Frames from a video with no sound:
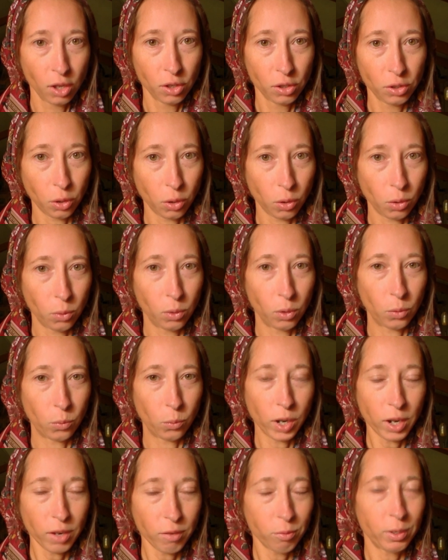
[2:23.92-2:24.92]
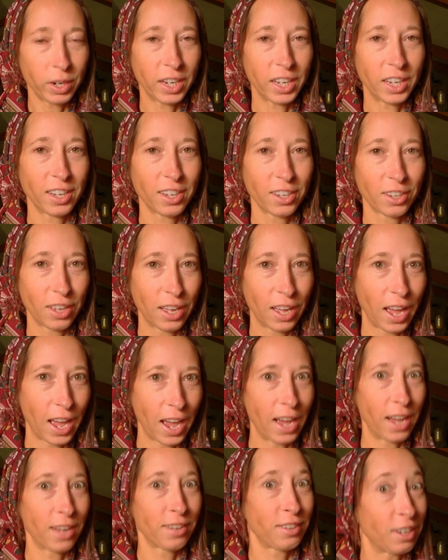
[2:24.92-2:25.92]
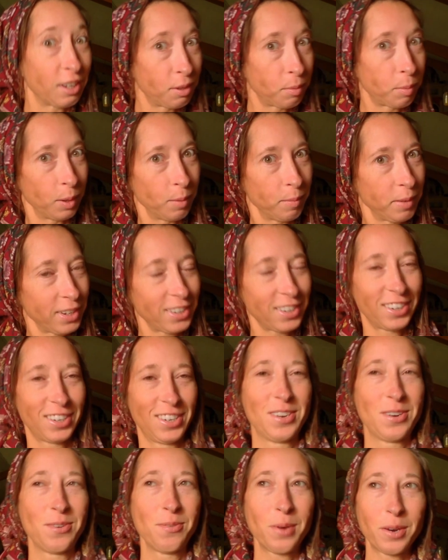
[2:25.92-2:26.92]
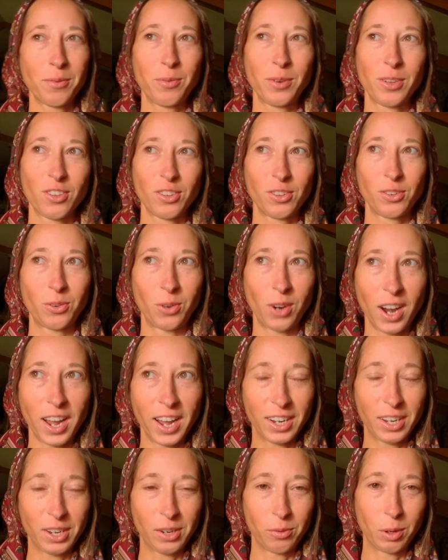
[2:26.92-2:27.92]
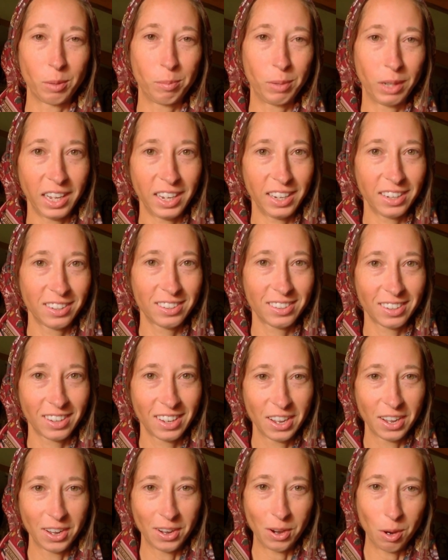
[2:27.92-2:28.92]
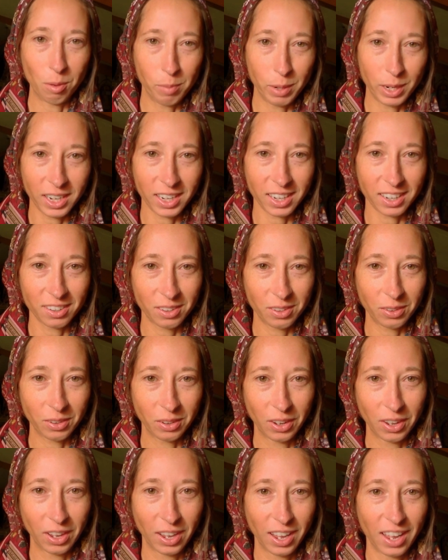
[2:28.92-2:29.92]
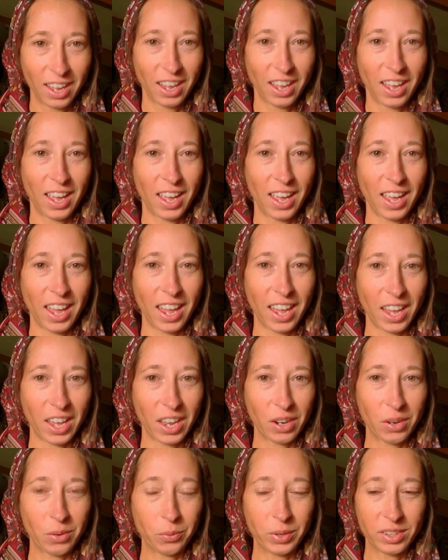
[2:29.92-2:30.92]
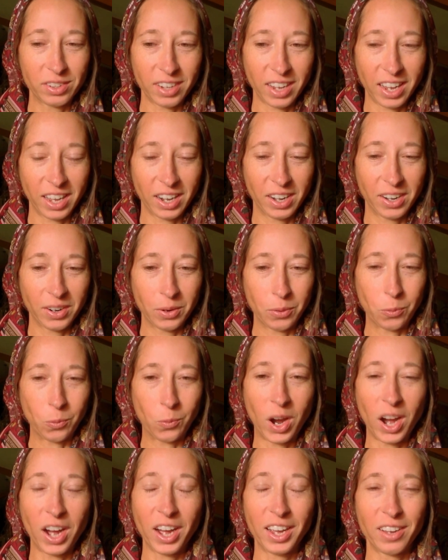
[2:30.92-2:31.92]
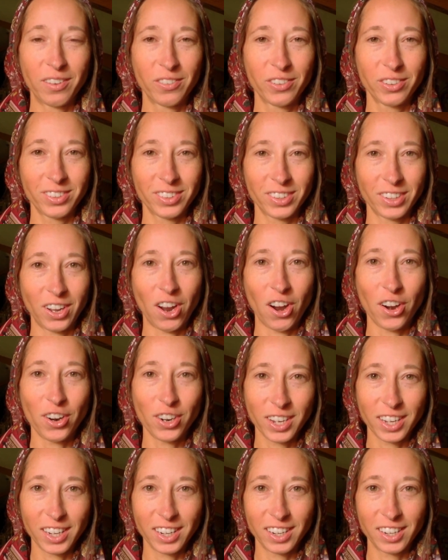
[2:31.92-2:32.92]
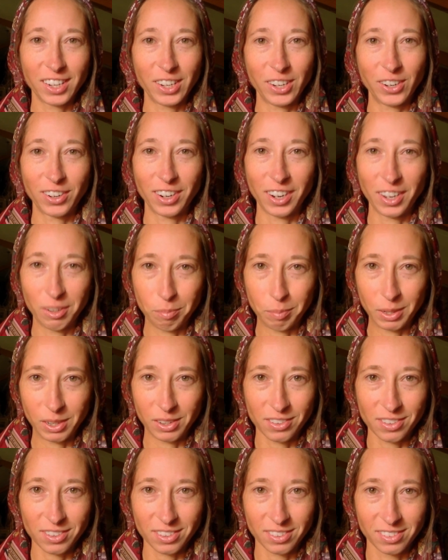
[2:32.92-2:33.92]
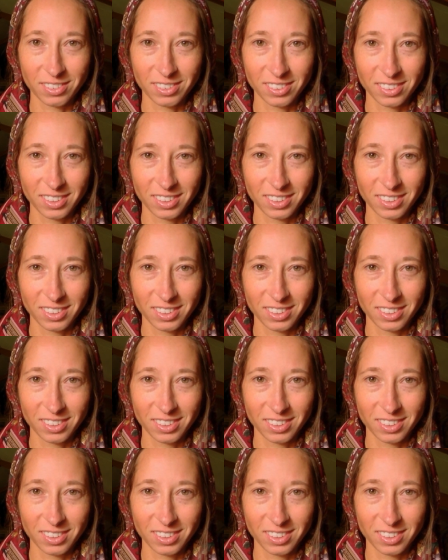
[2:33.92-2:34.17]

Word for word: So, what if we, as an experiment, what if we just tried to replace obedience and we said, Wives, hearken to your husbands.